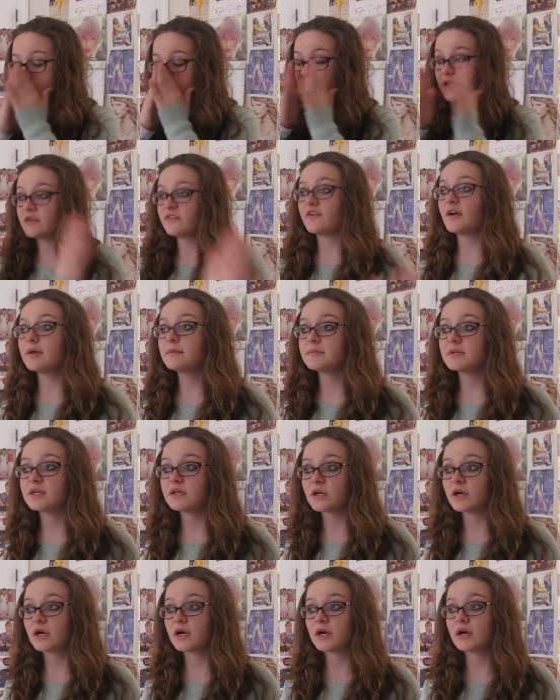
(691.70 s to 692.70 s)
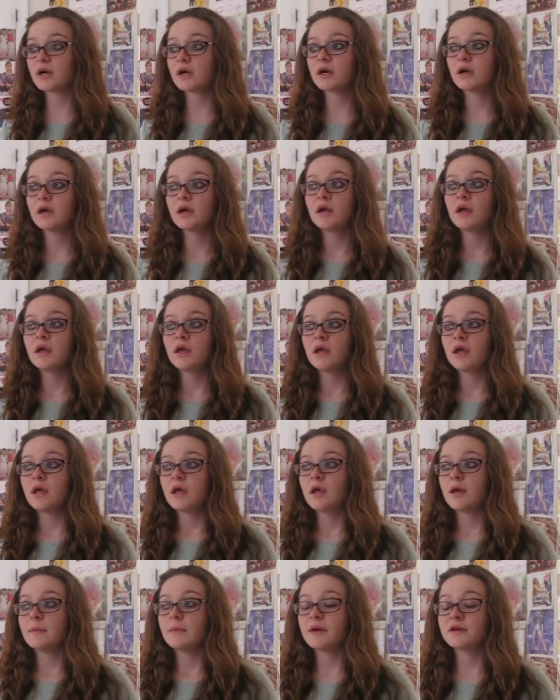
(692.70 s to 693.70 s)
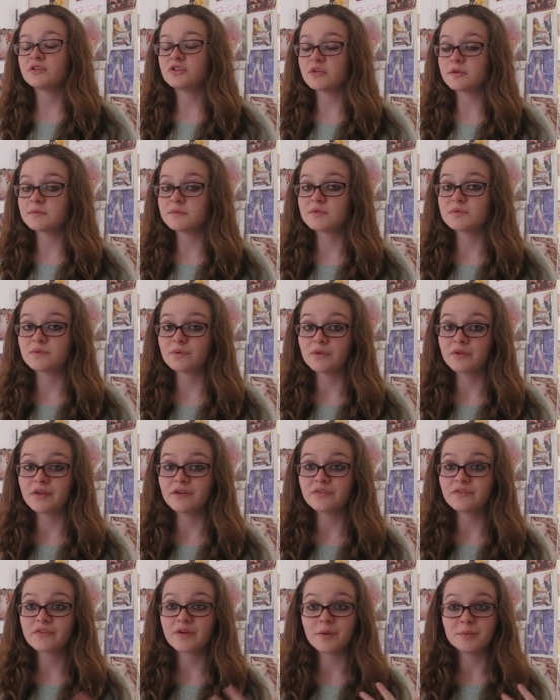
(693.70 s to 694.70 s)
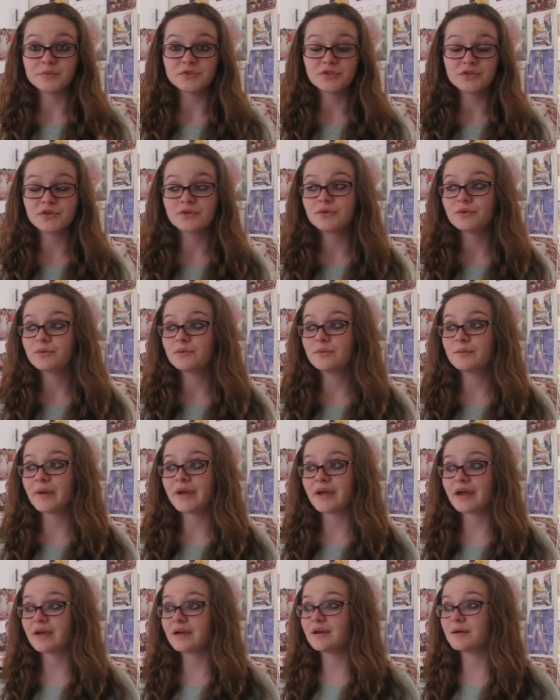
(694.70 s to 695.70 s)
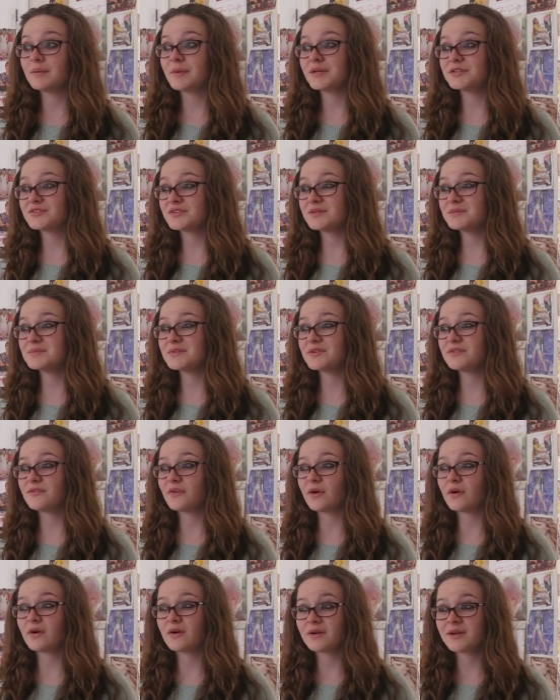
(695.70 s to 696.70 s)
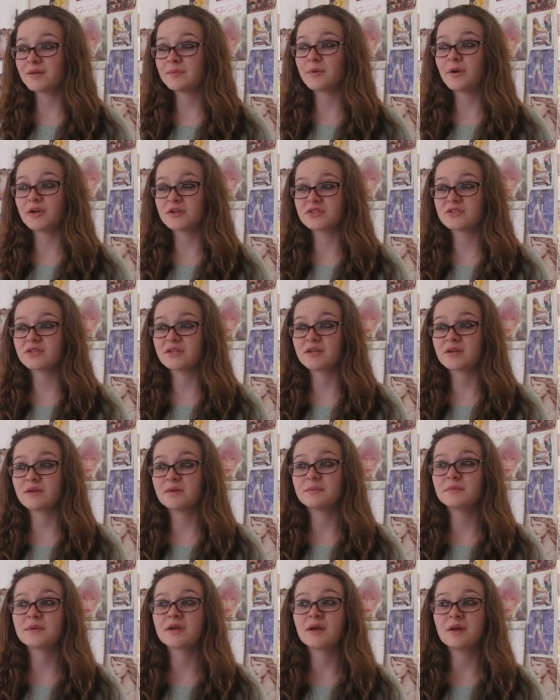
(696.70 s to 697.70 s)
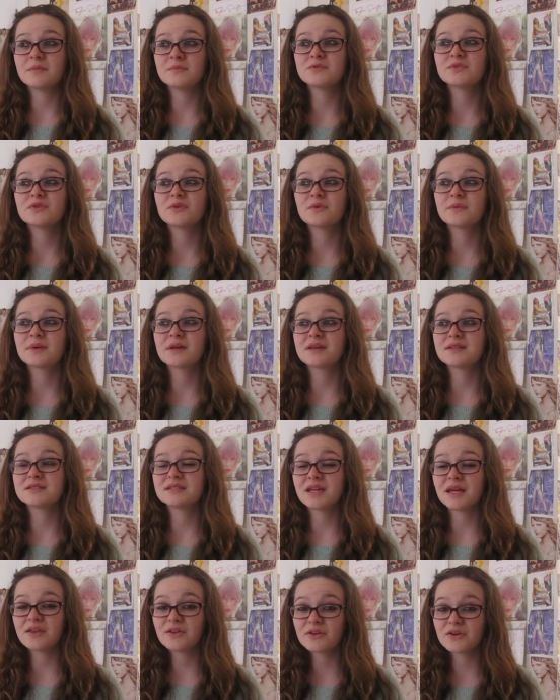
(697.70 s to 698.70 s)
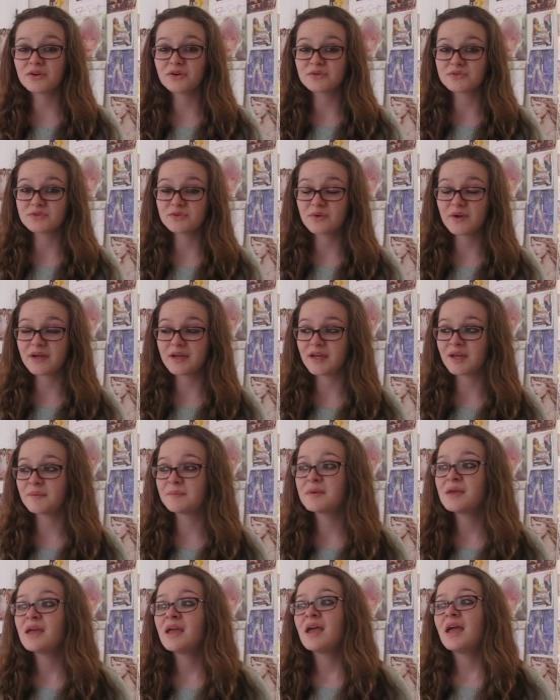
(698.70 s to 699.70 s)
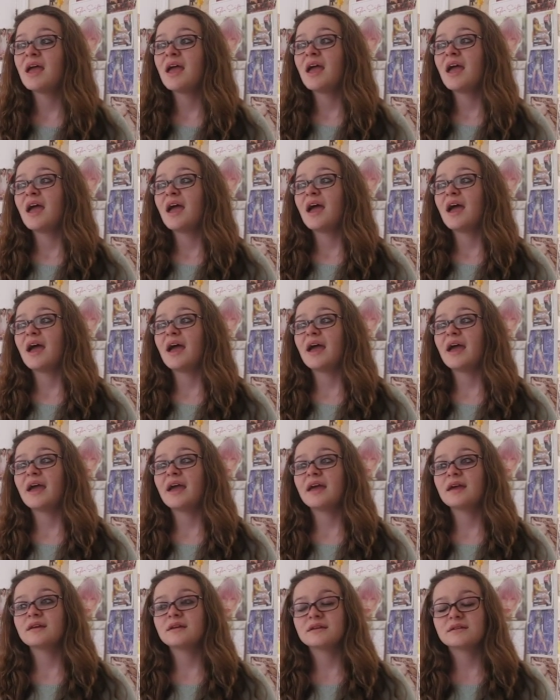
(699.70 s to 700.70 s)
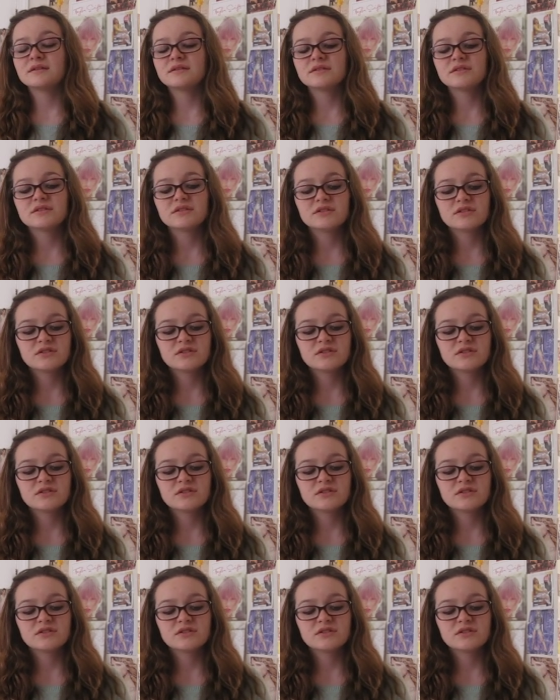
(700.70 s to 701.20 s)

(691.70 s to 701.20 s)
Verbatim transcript: if I meet her, my dreams will have come true. My my dreams have already partially become true because Taylor knows who I am. And